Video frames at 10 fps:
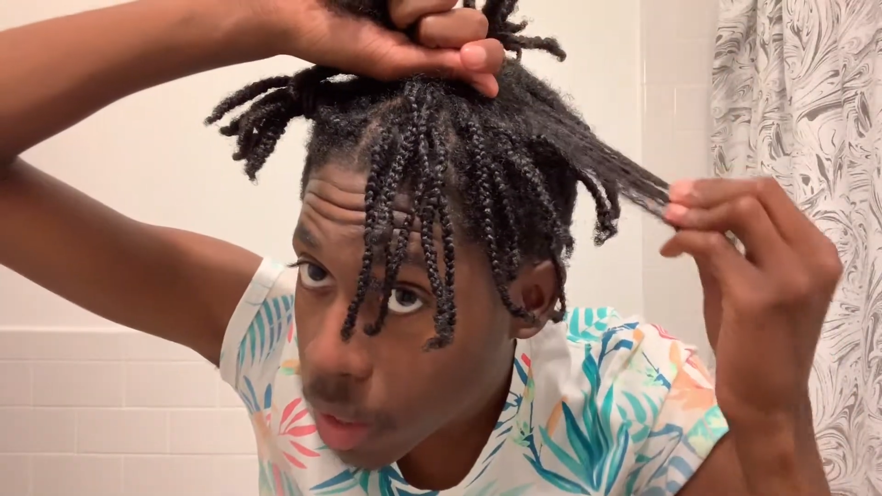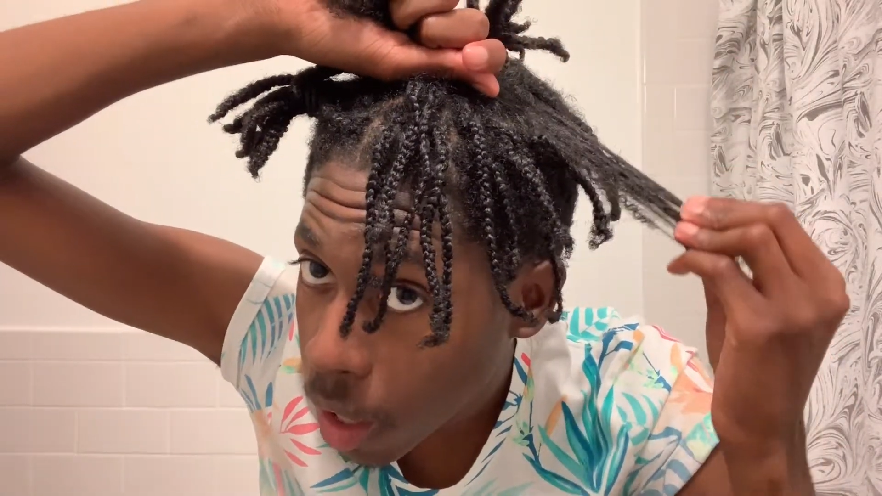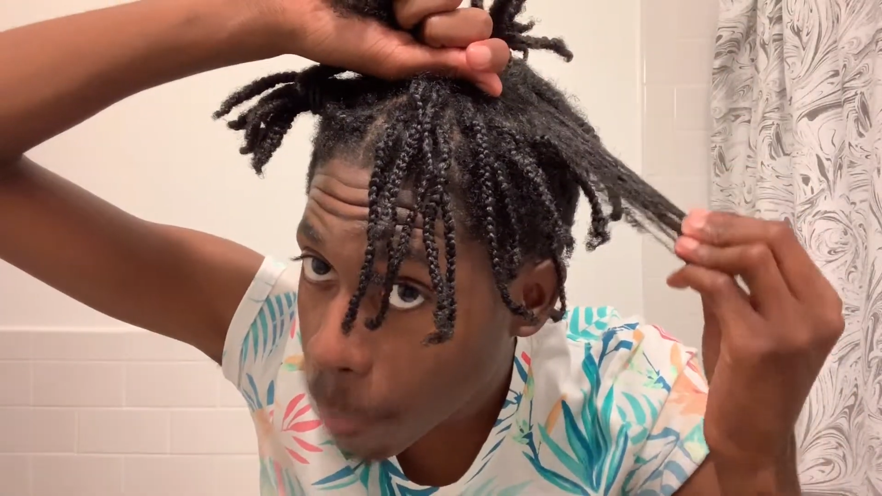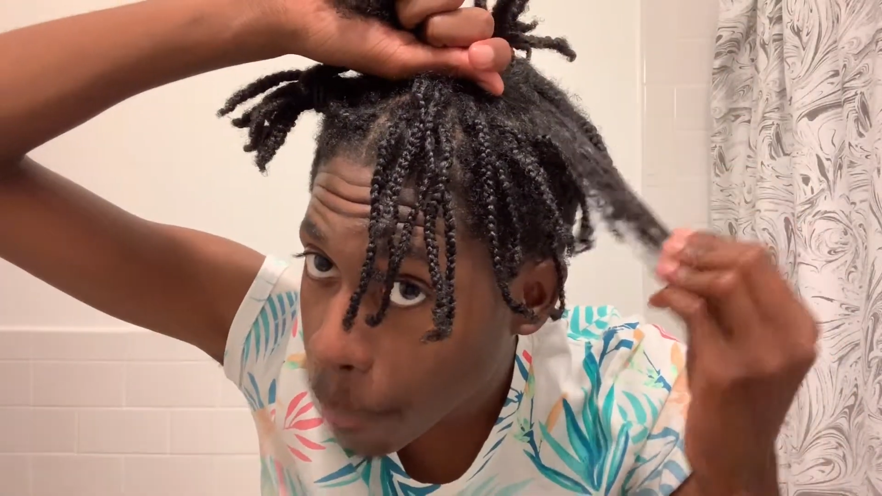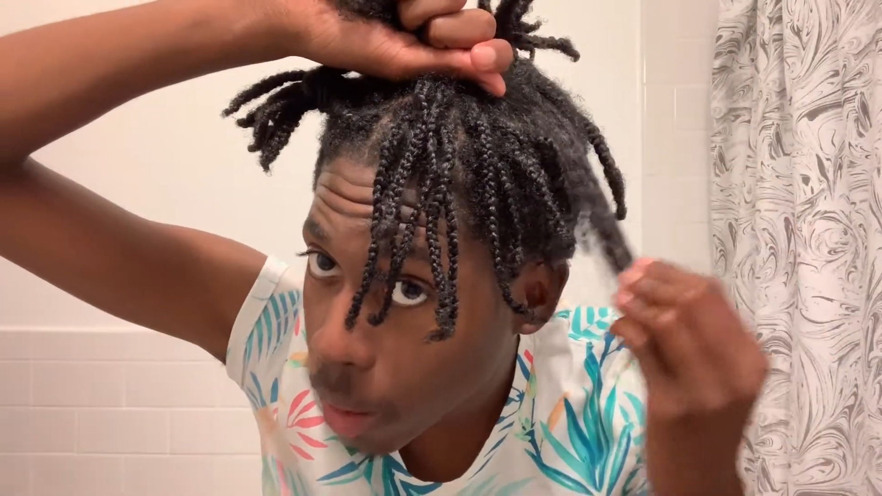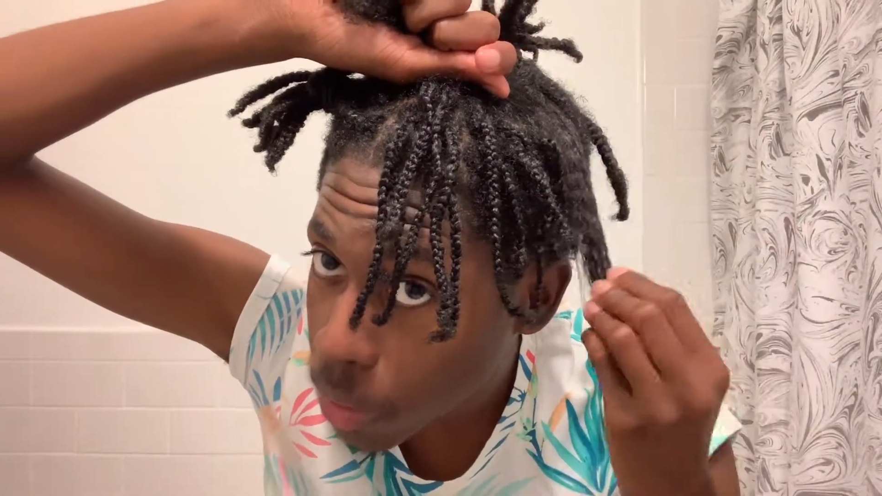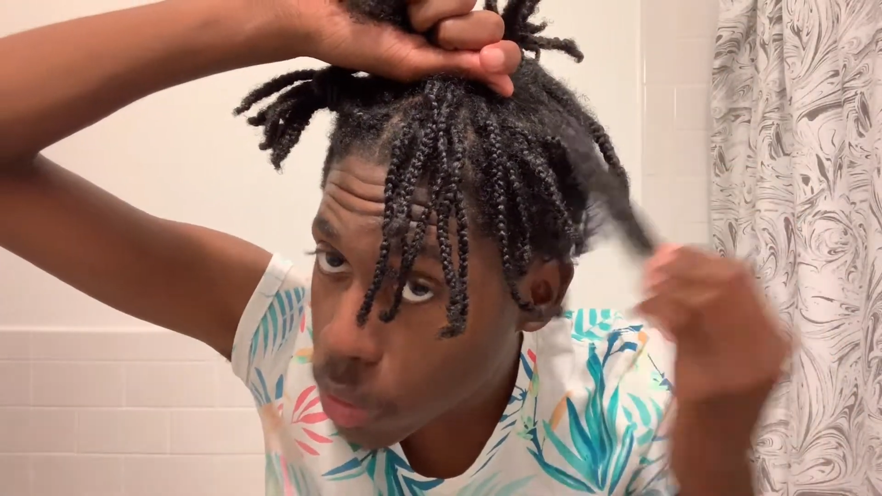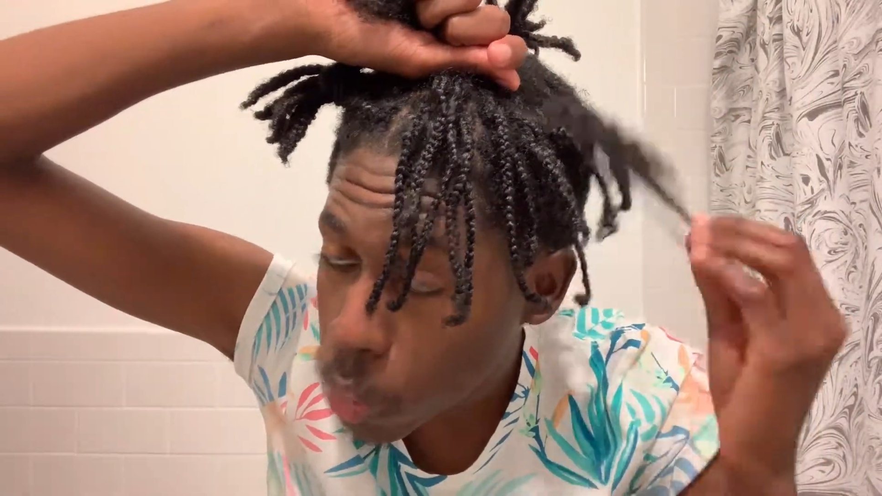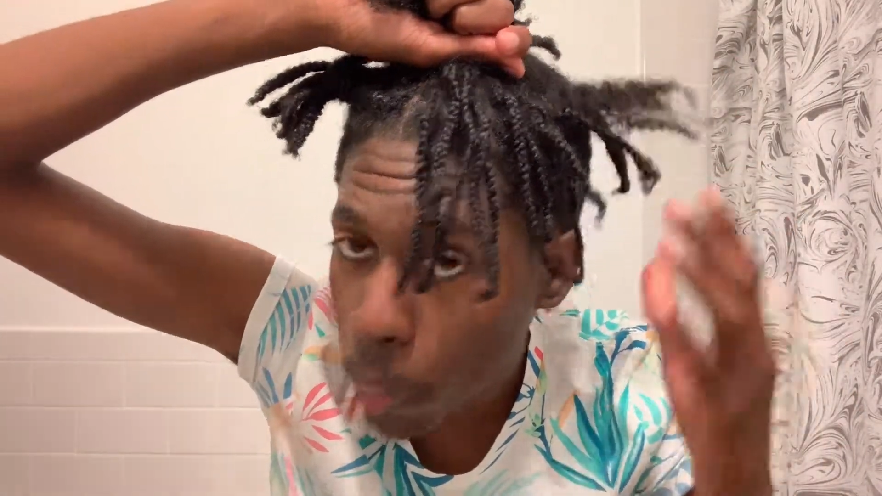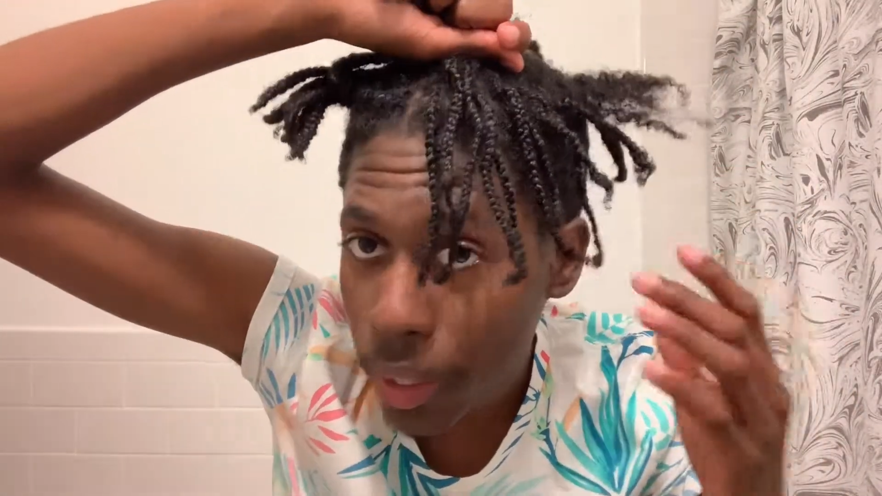
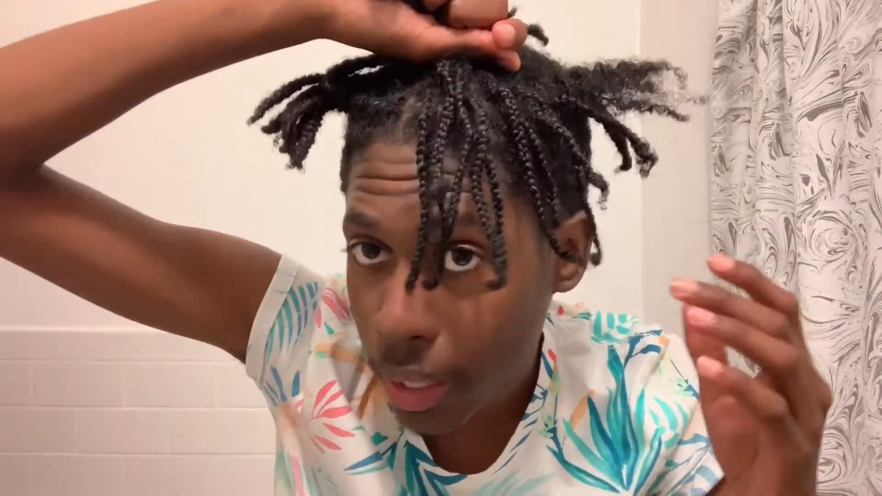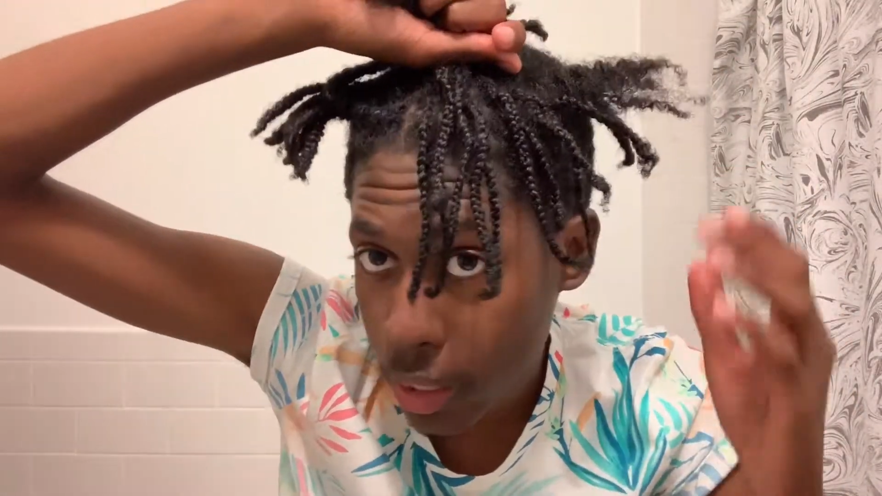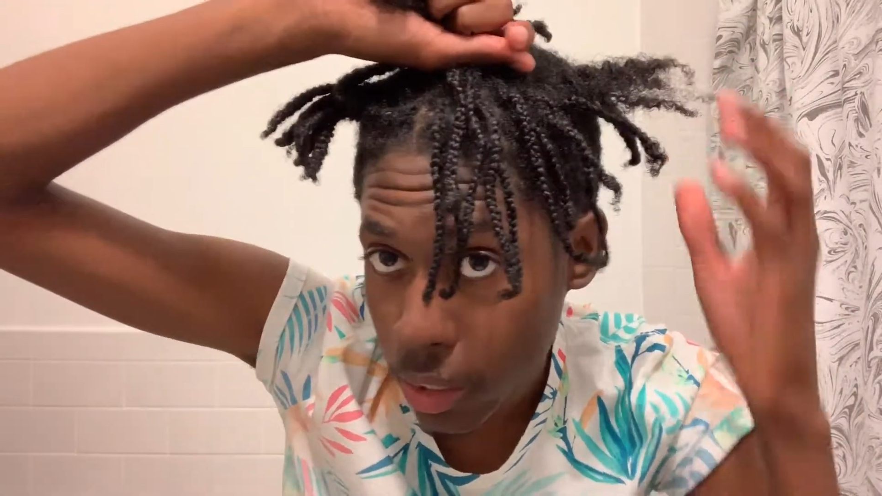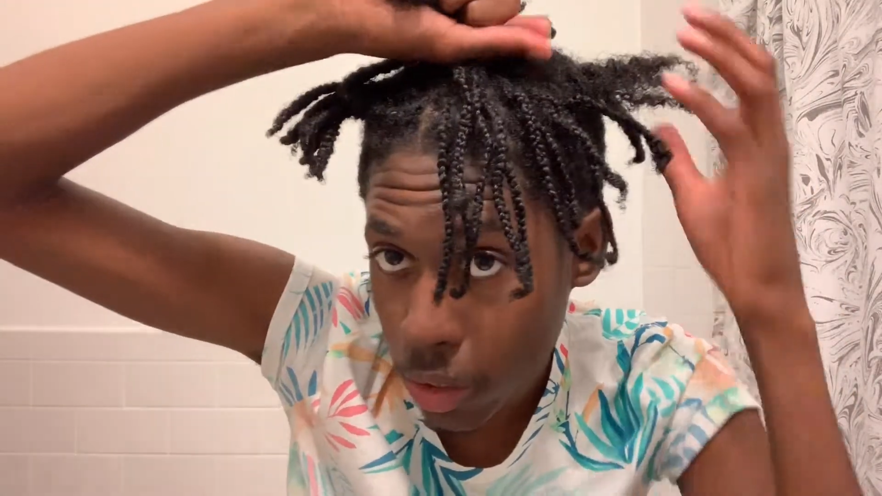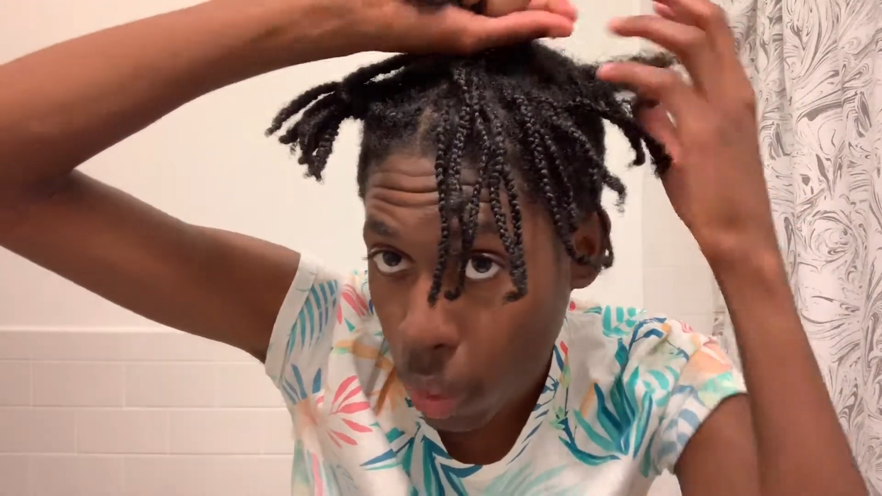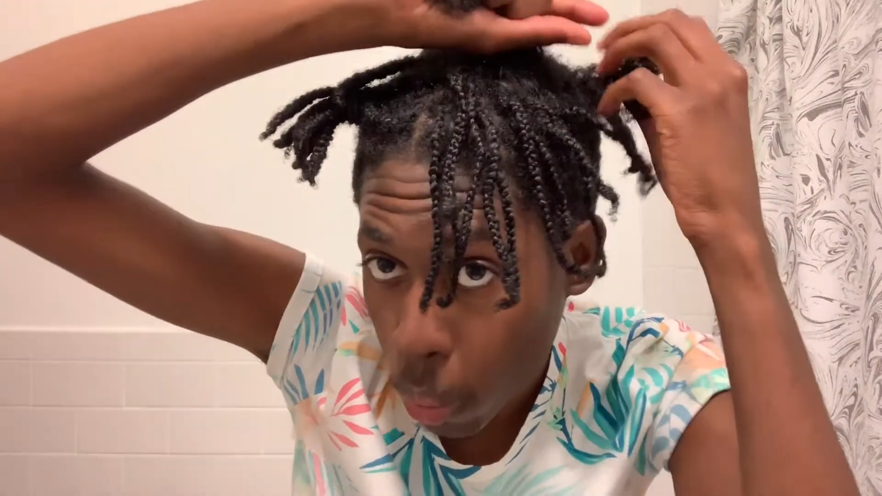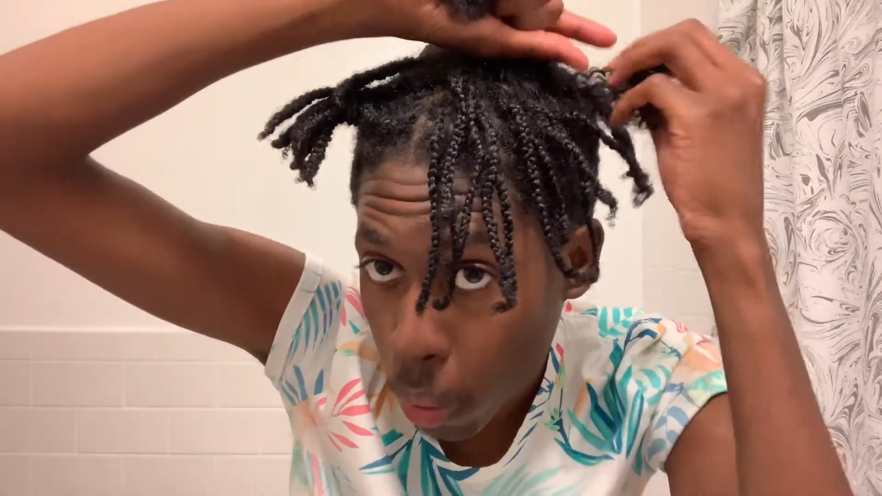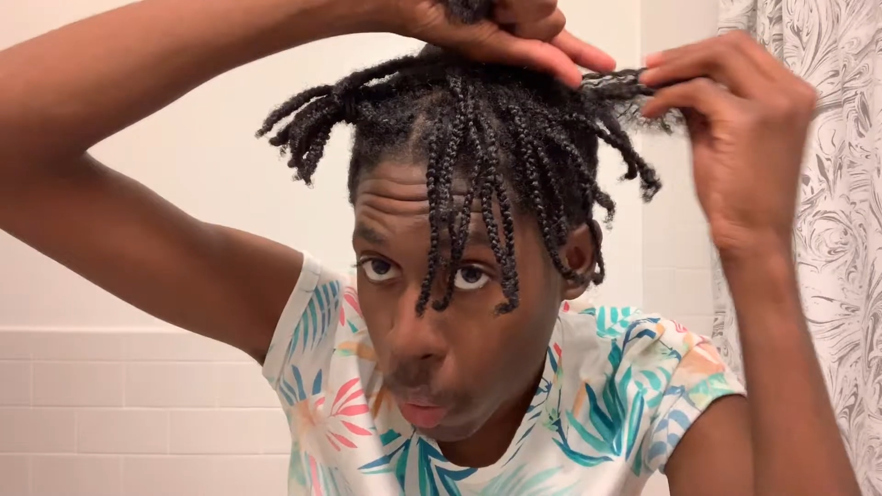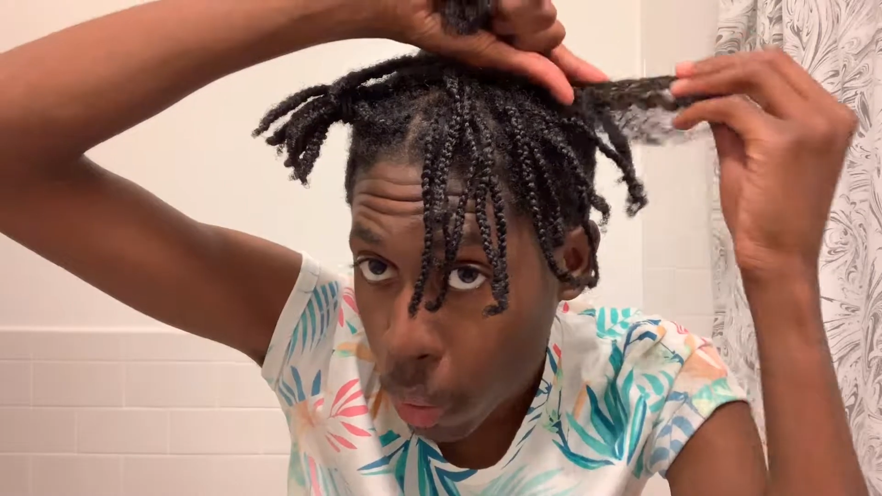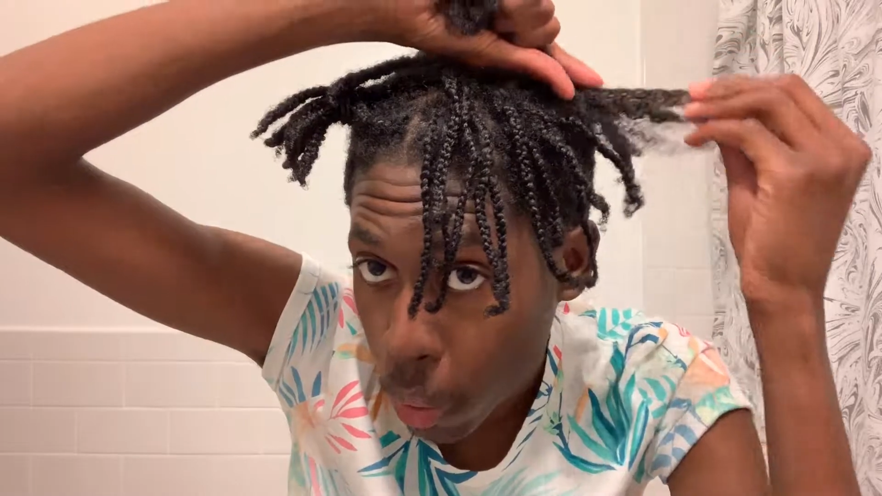about doing this
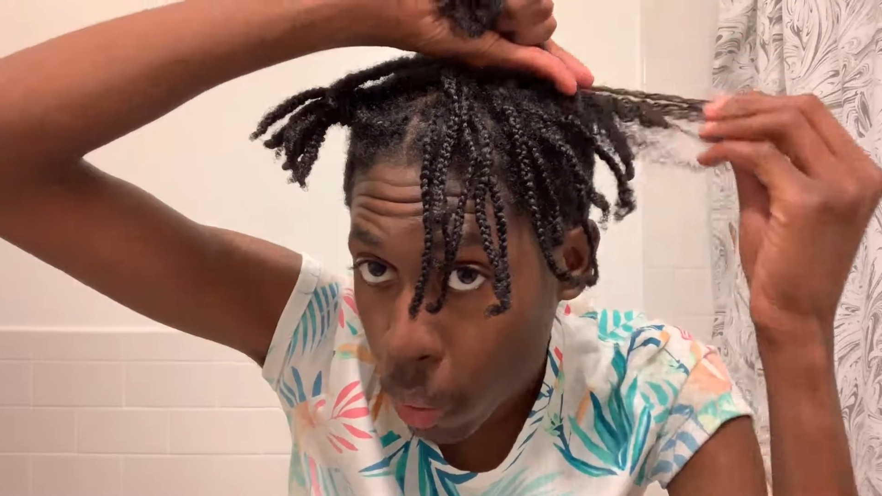solo?